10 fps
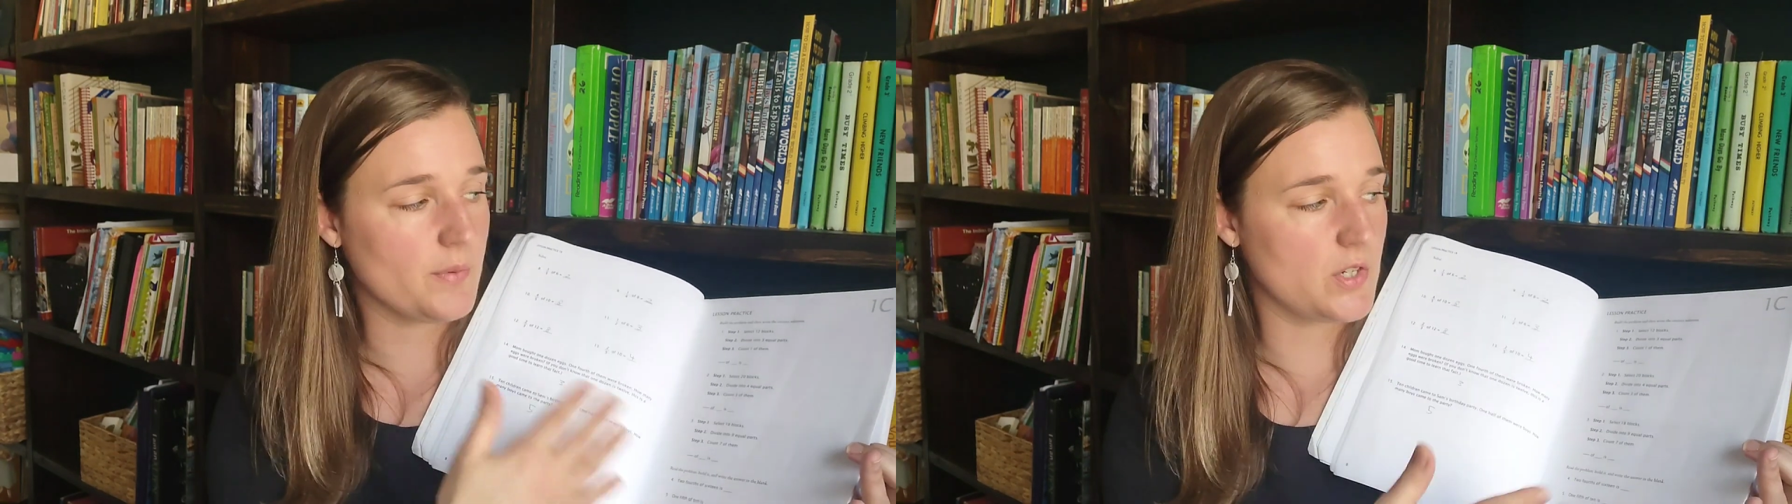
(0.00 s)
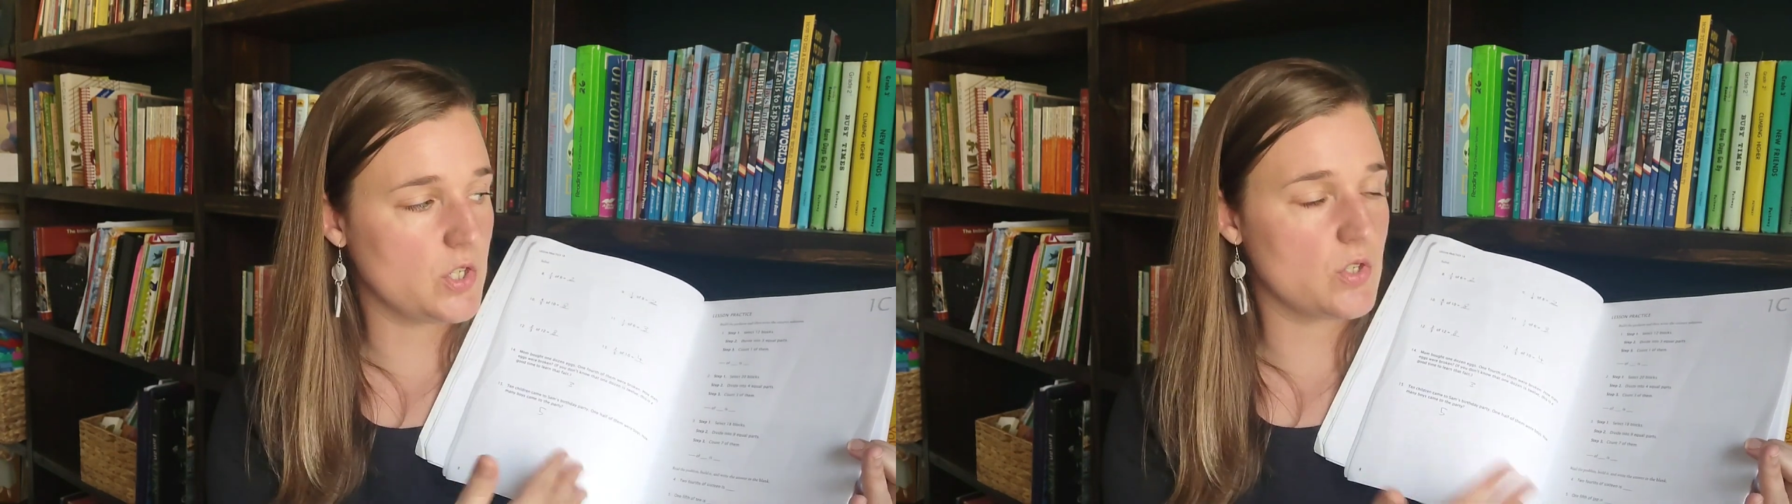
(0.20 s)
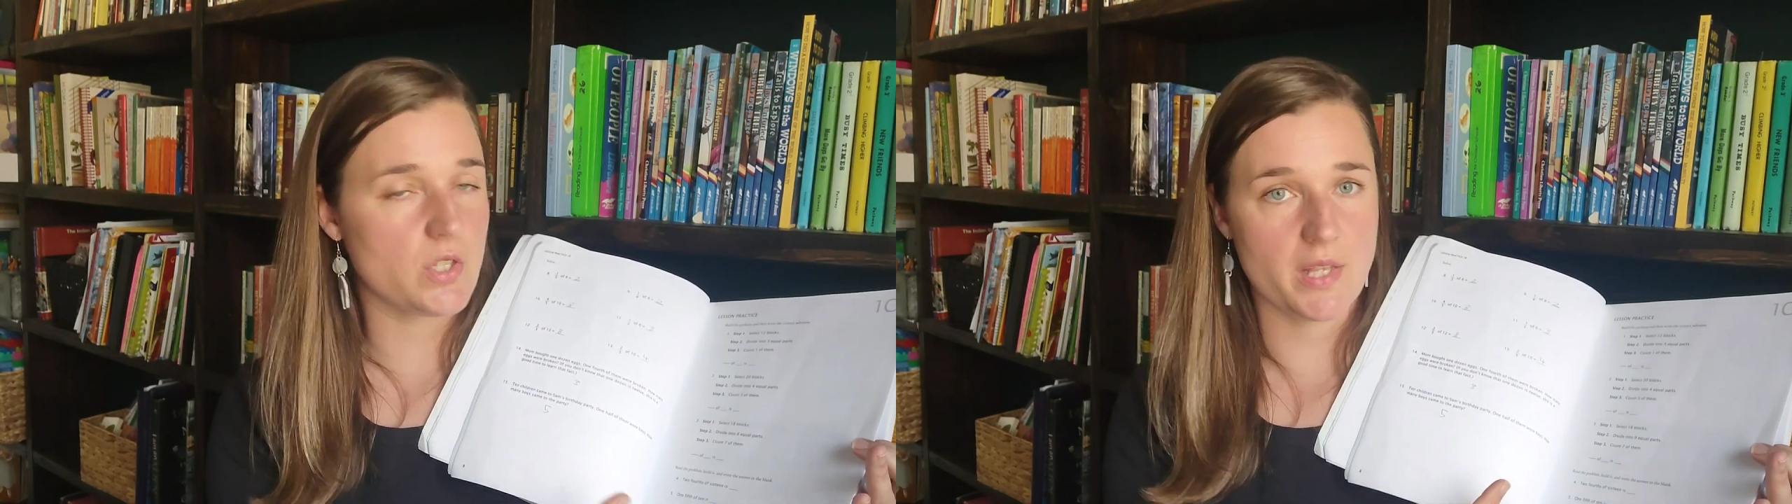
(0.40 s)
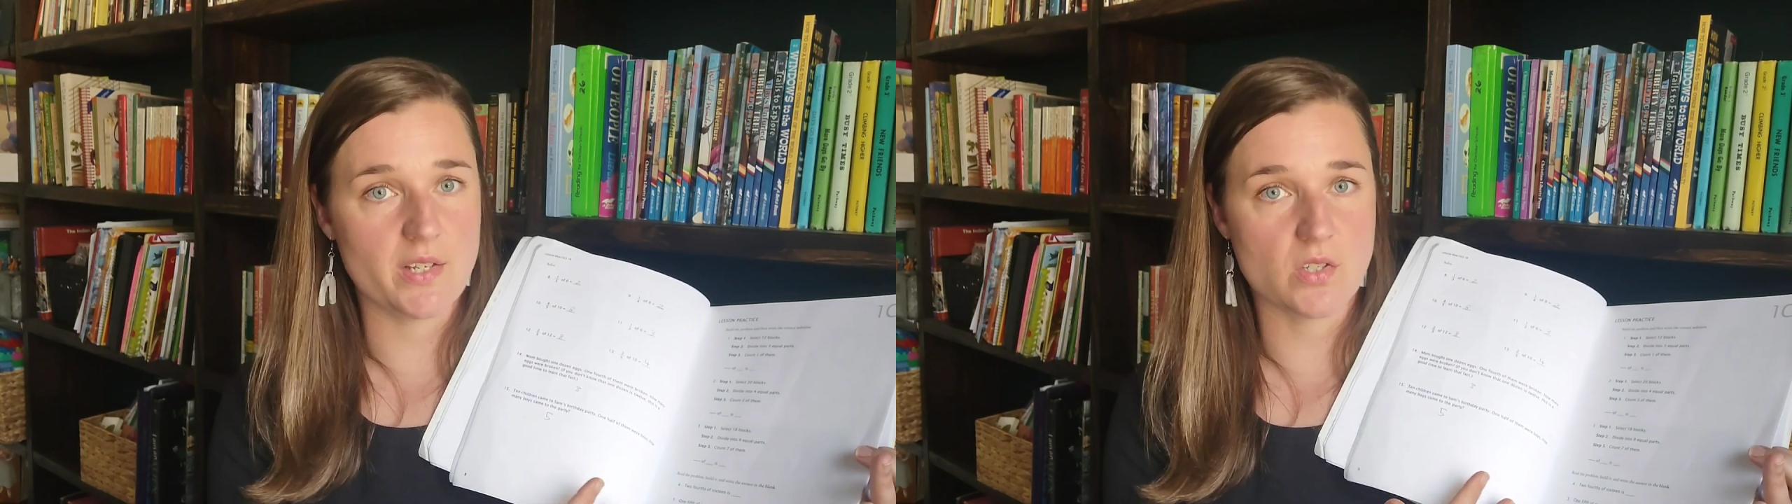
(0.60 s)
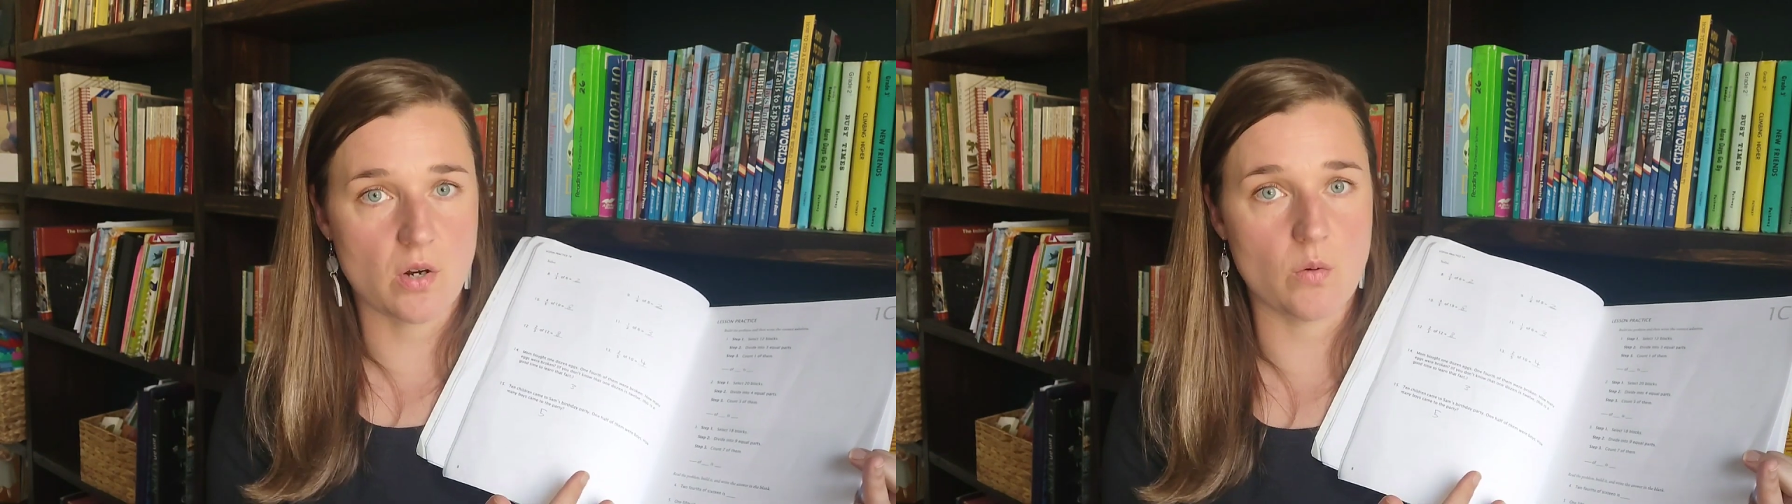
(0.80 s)
because usually they
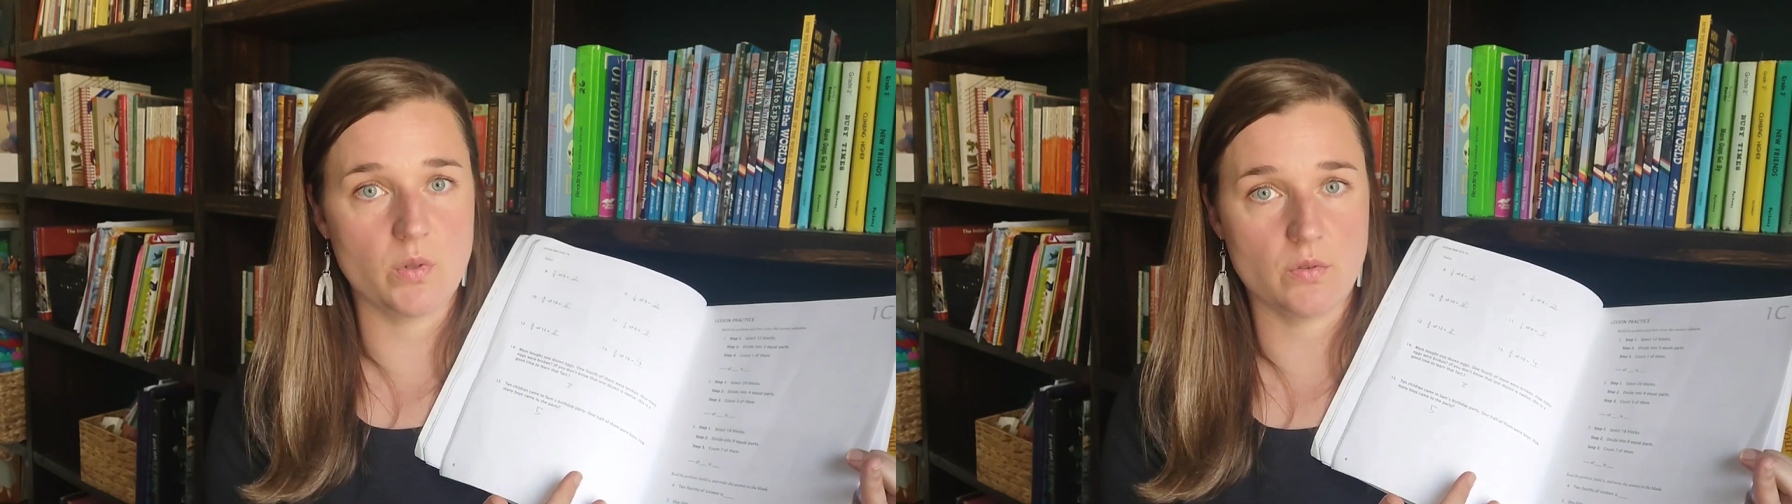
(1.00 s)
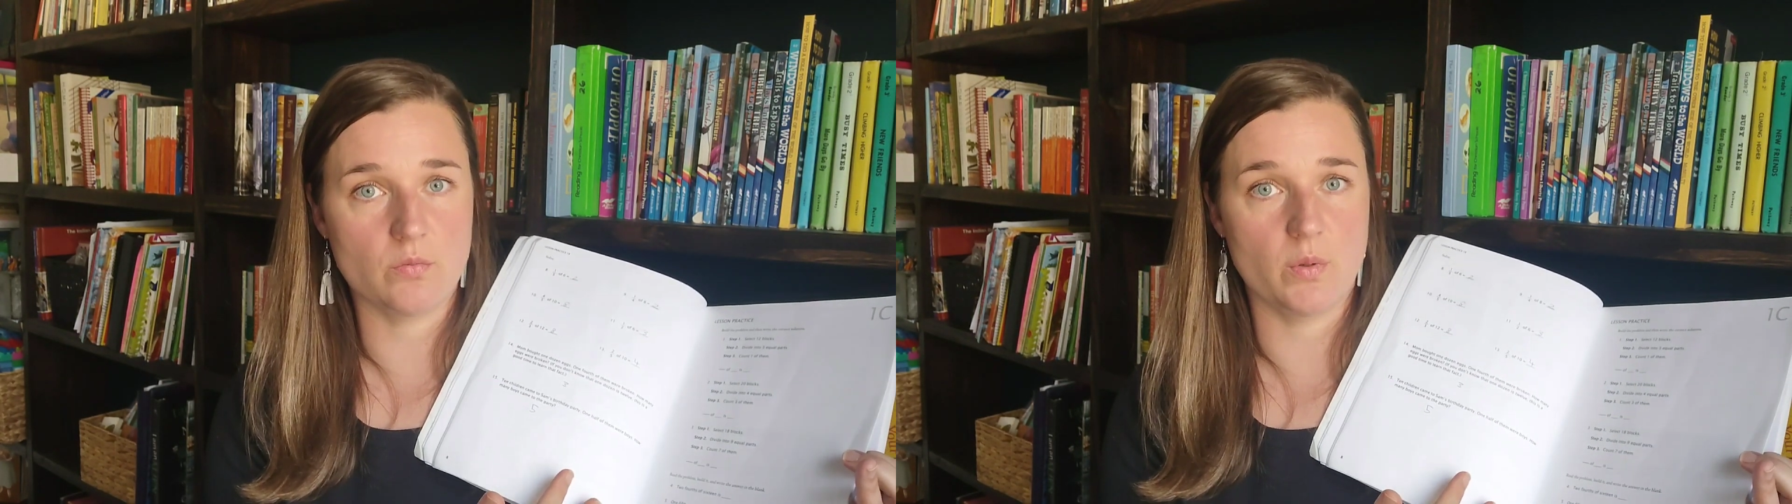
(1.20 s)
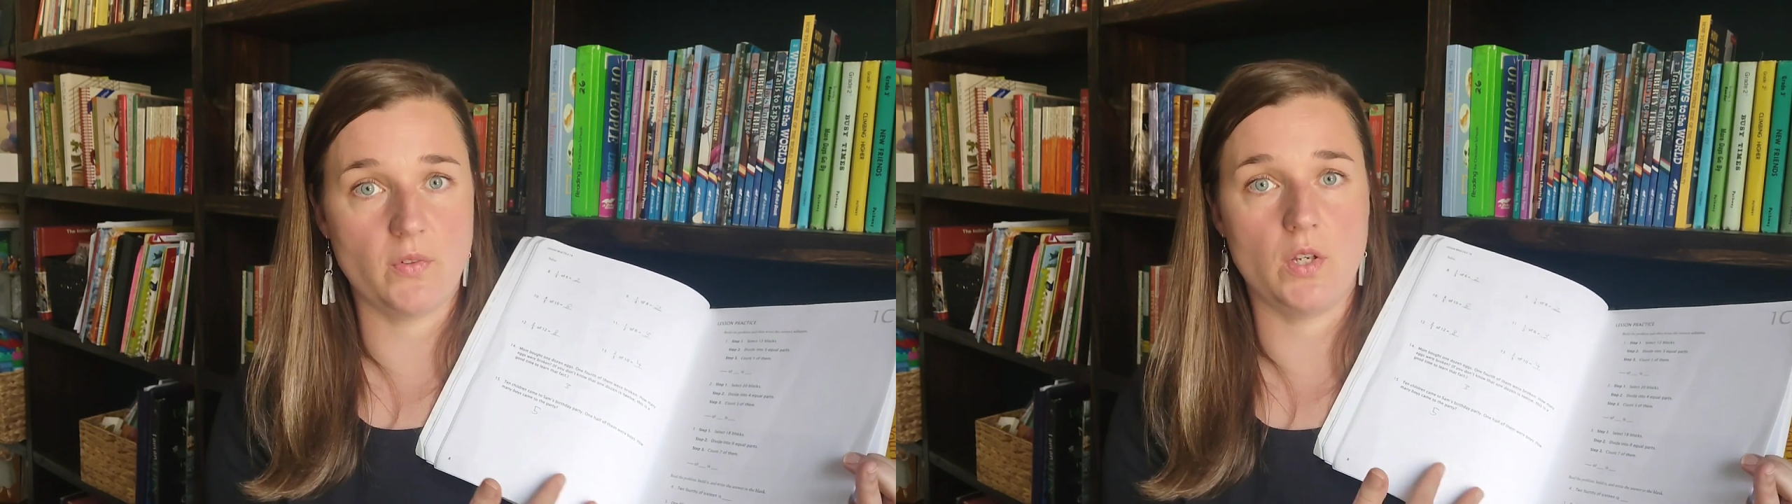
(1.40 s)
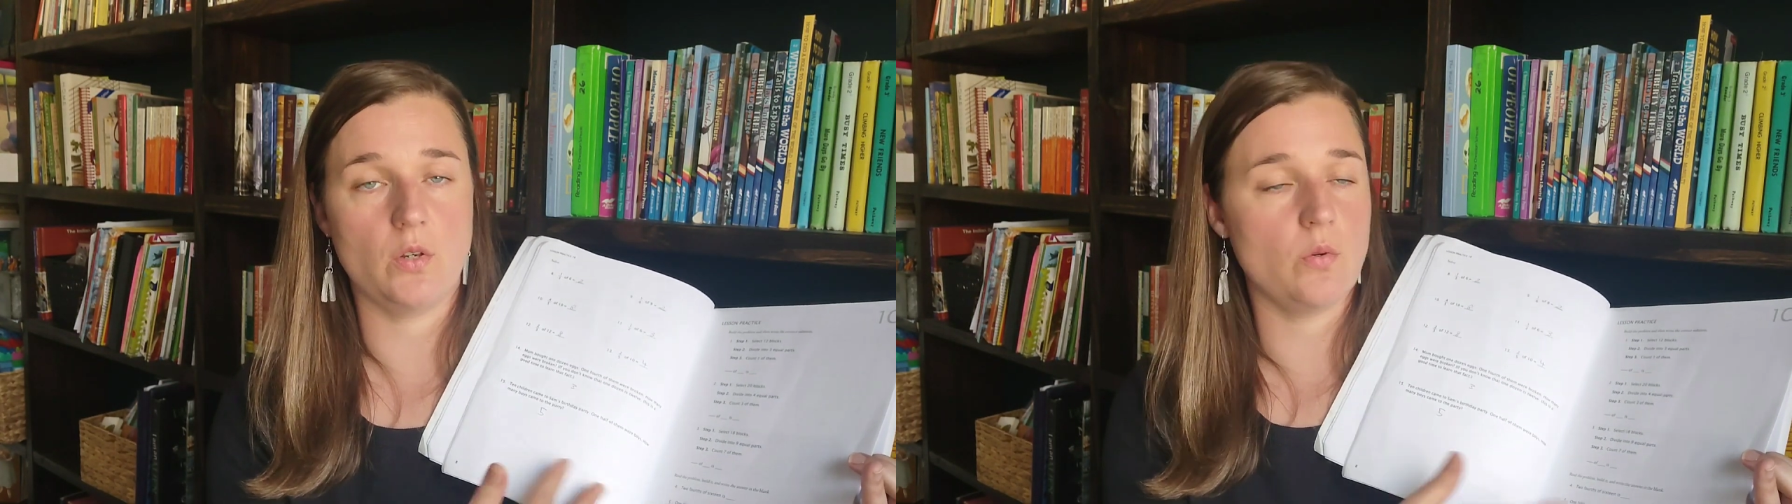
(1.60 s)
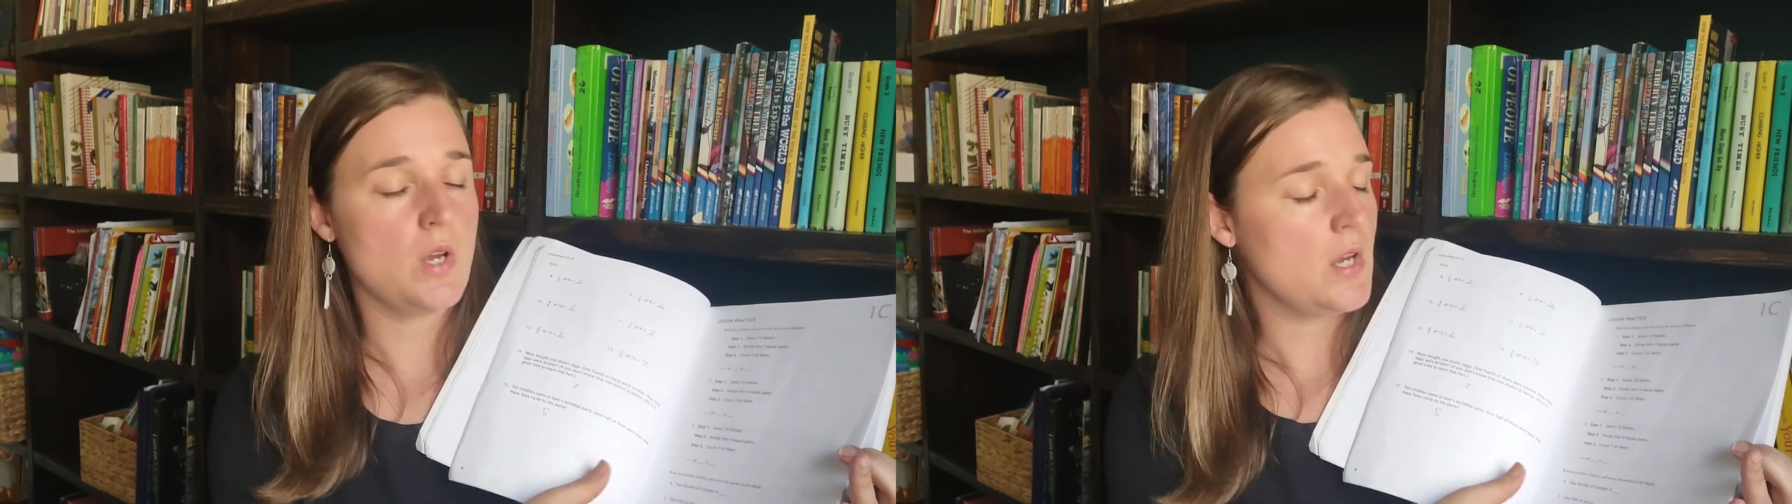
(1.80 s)
start with
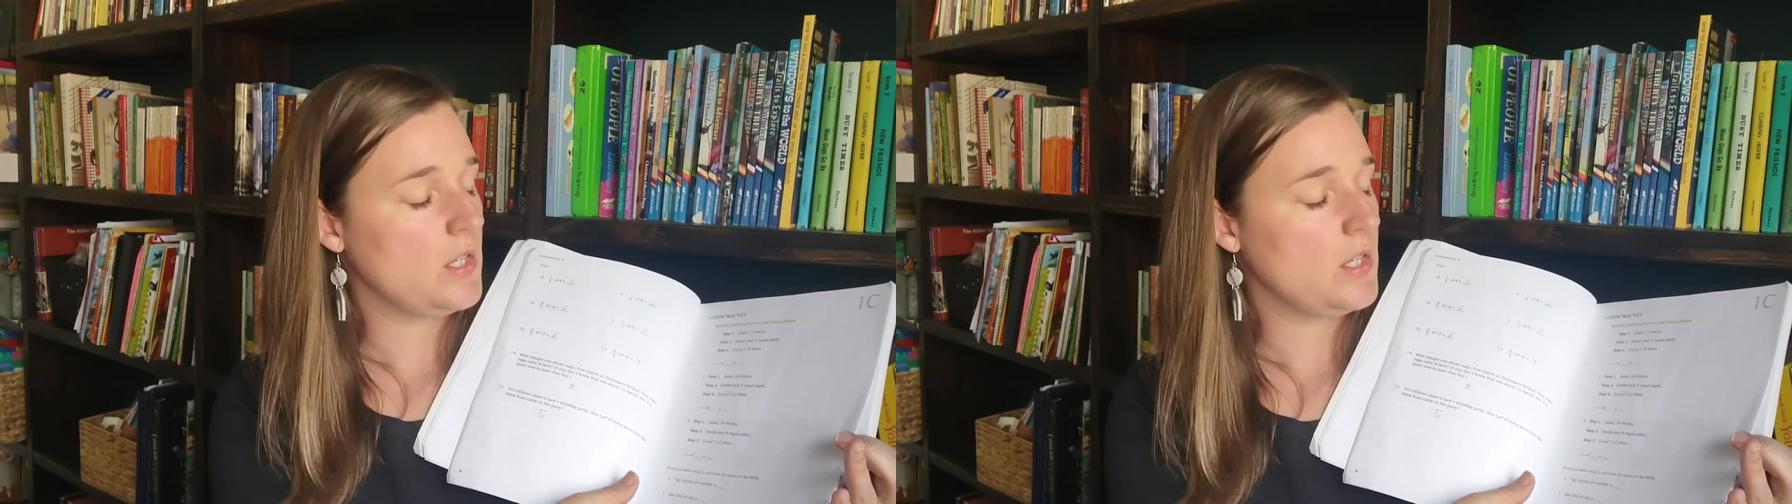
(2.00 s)
review,